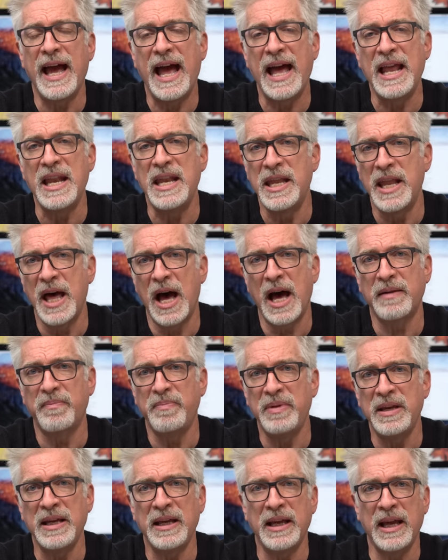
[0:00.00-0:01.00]
and
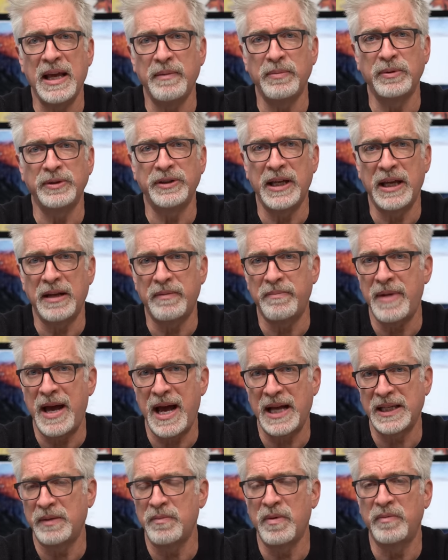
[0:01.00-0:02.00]
not being able to get
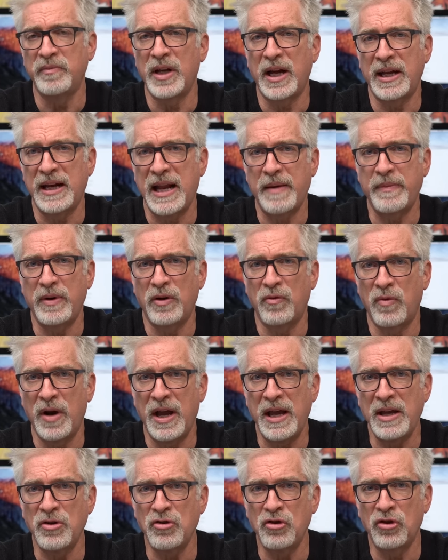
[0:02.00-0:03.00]
maximum dynamic
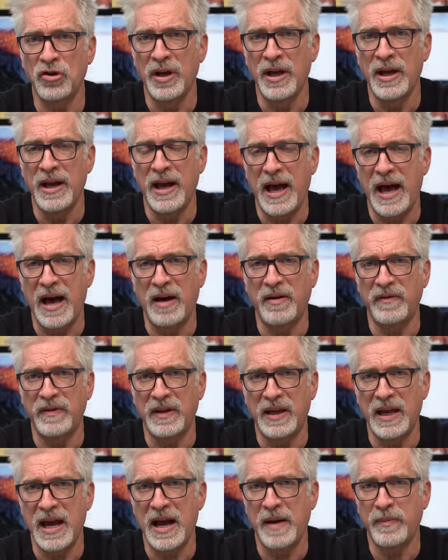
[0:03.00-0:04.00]
range out of
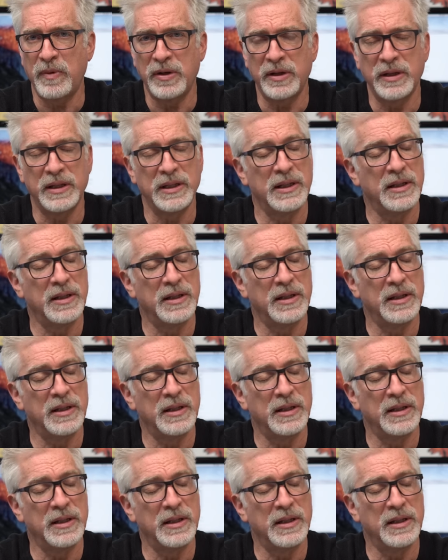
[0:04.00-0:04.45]
the camera,